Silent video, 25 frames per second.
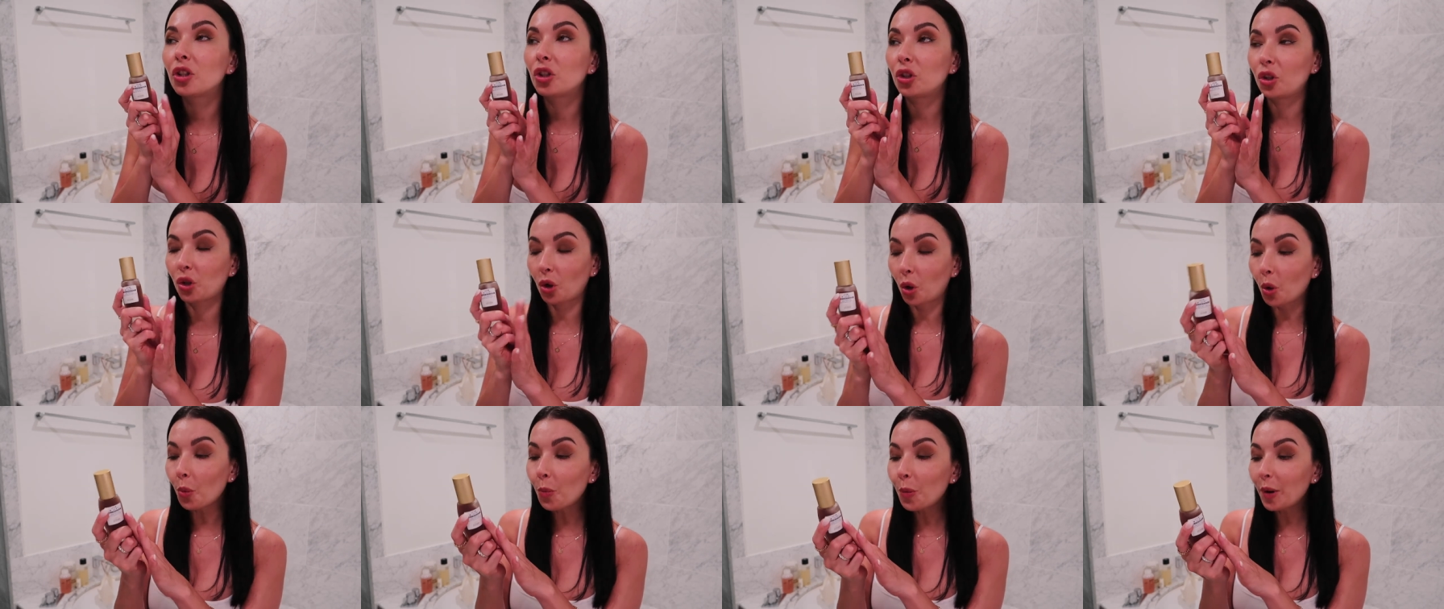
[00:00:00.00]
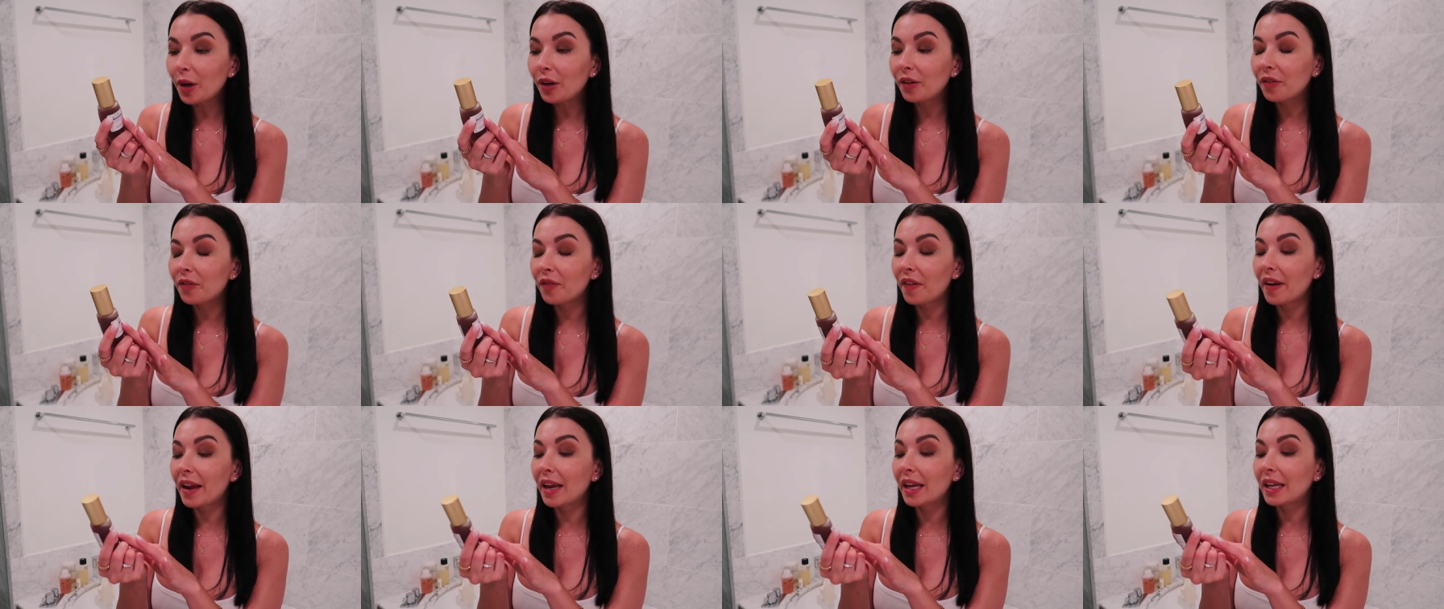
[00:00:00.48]
so
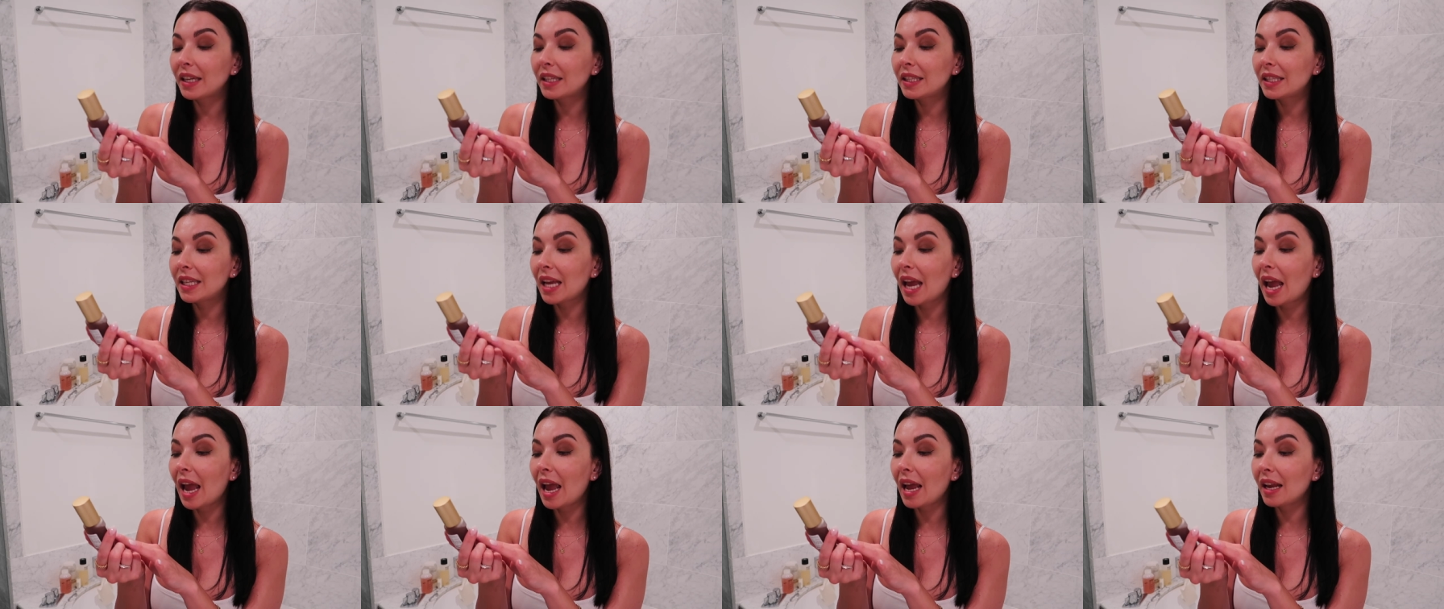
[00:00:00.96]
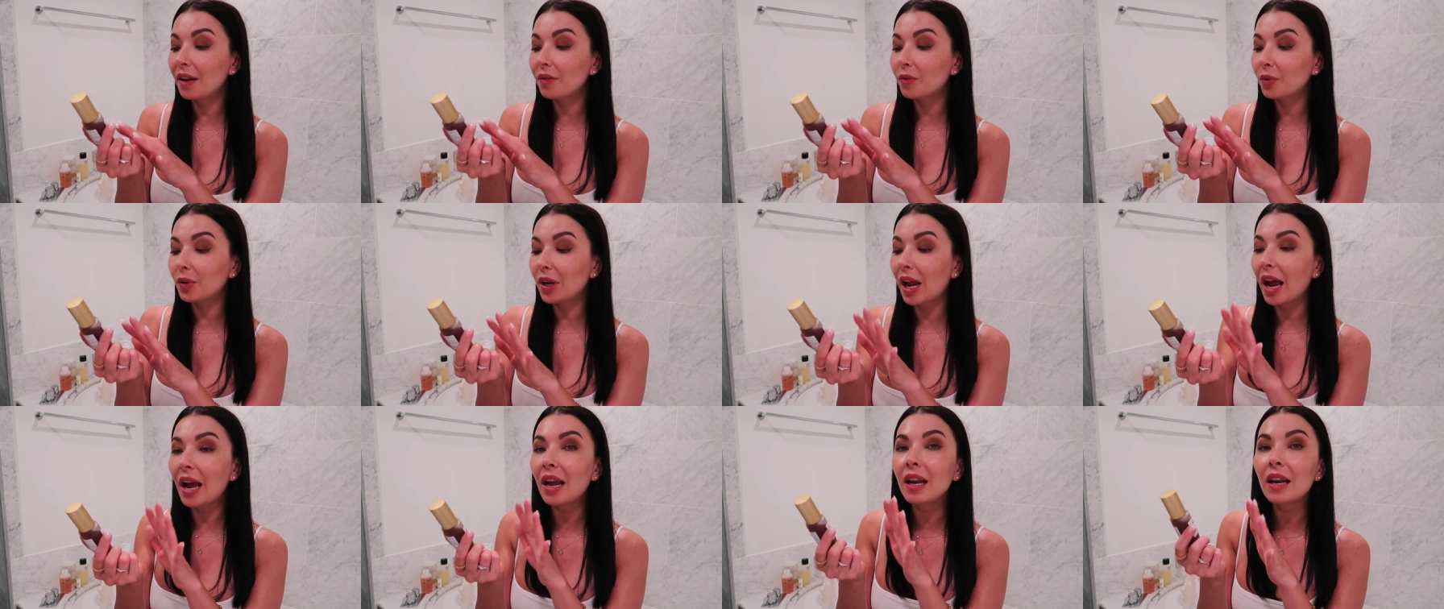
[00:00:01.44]
perfect and
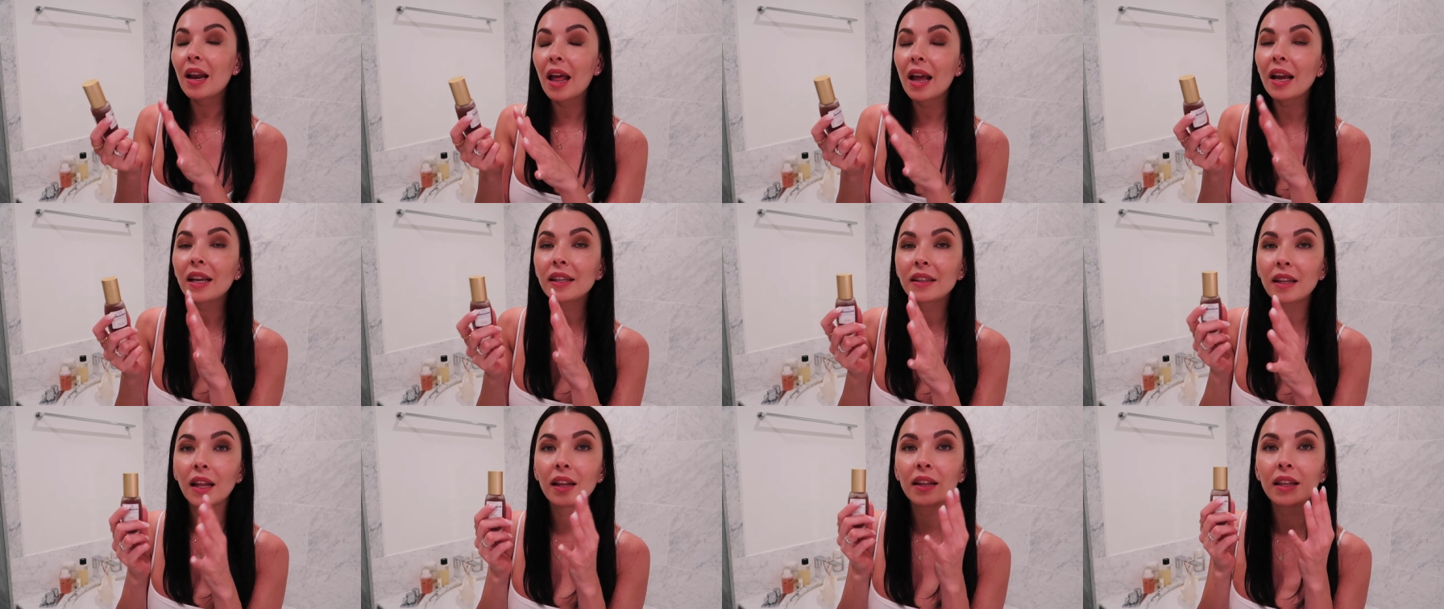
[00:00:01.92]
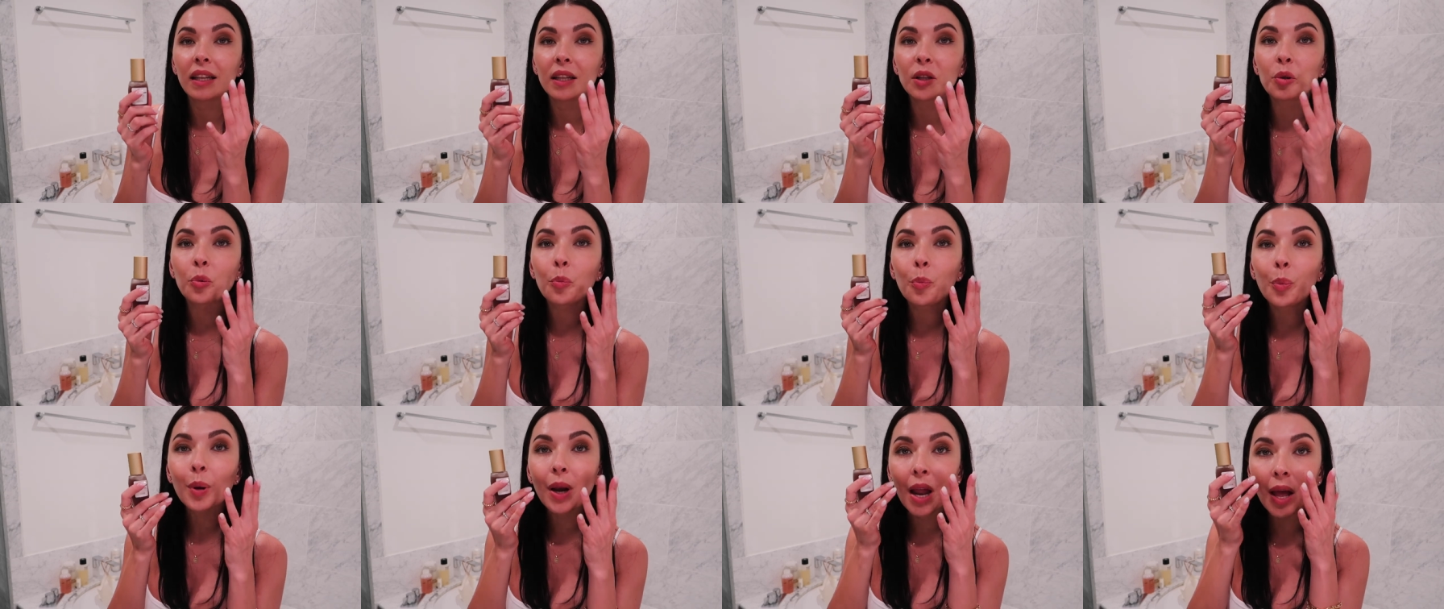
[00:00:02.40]
what I like that it
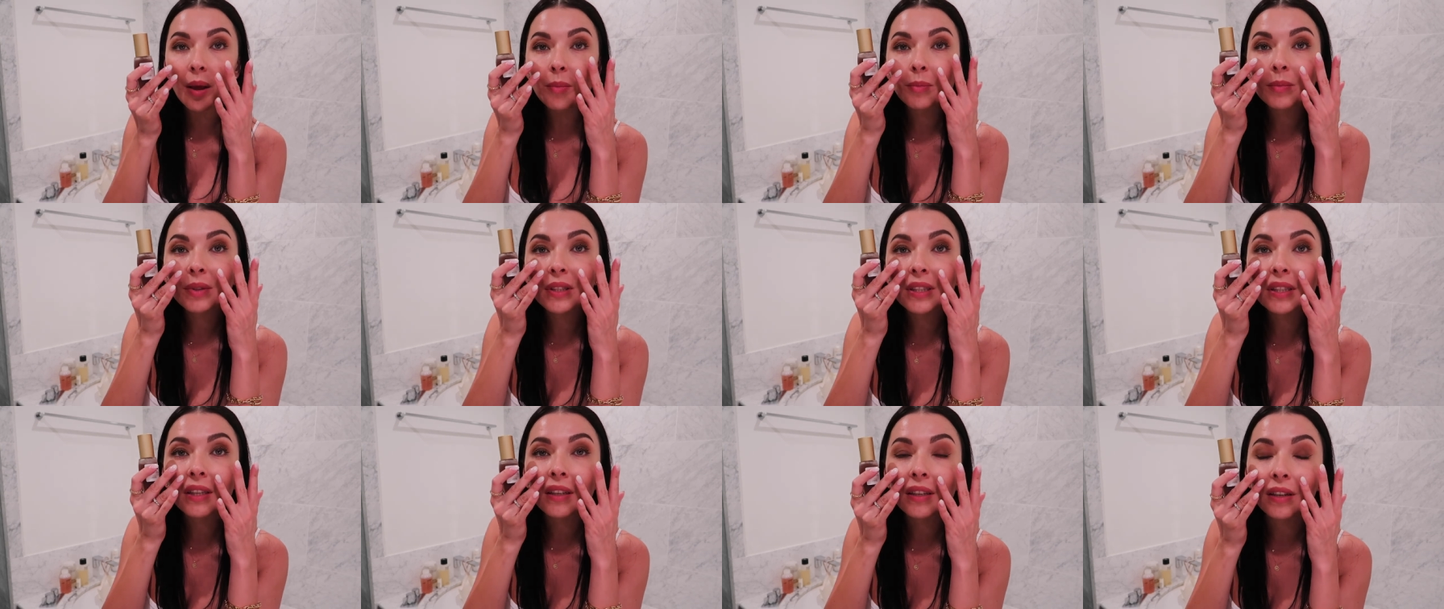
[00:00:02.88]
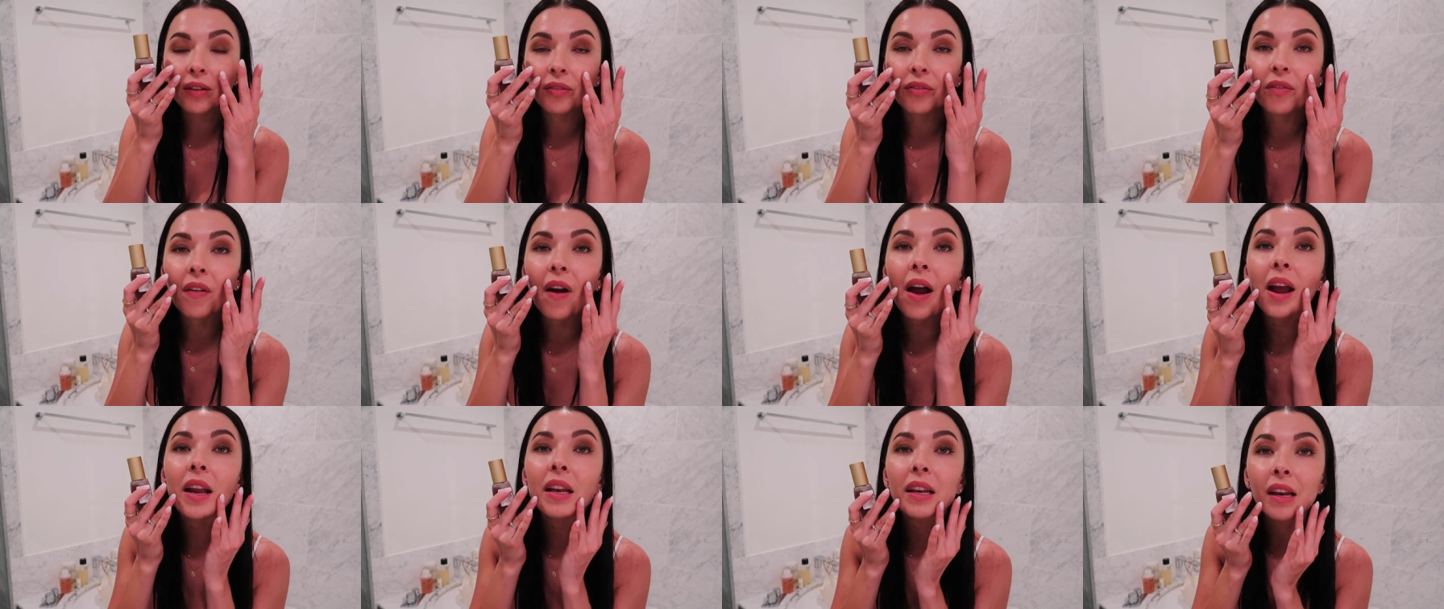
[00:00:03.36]
plumps the
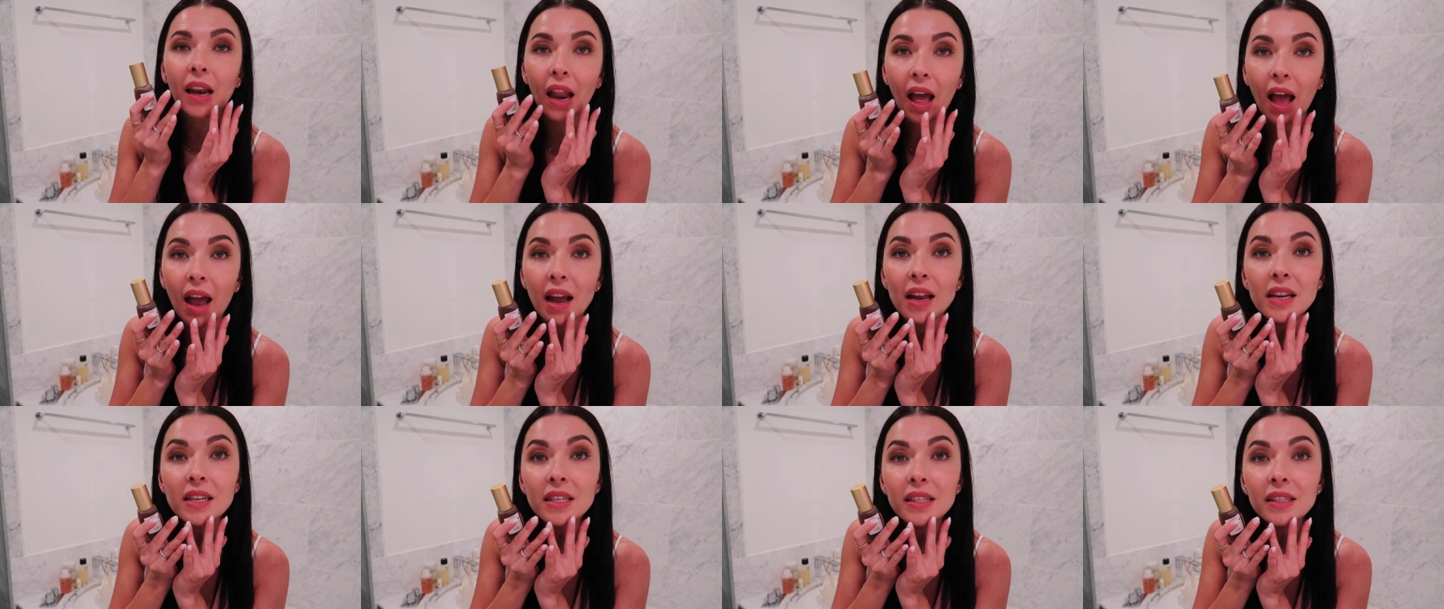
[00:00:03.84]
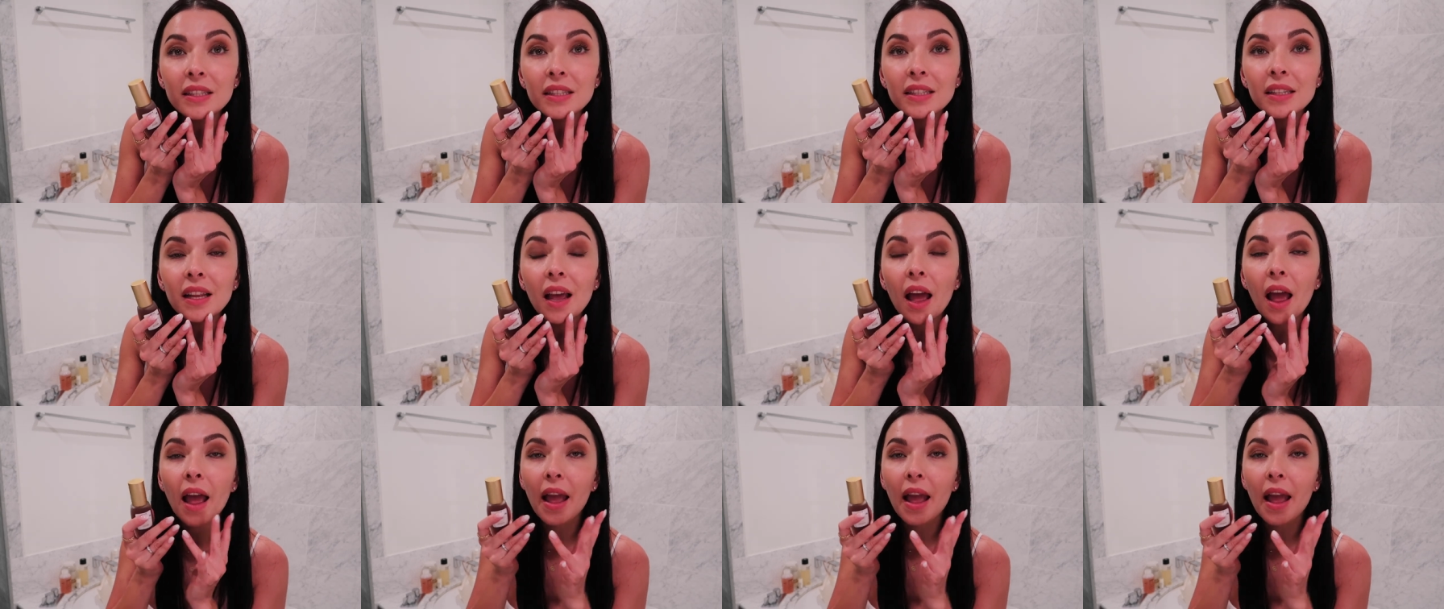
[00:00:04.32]
fine lines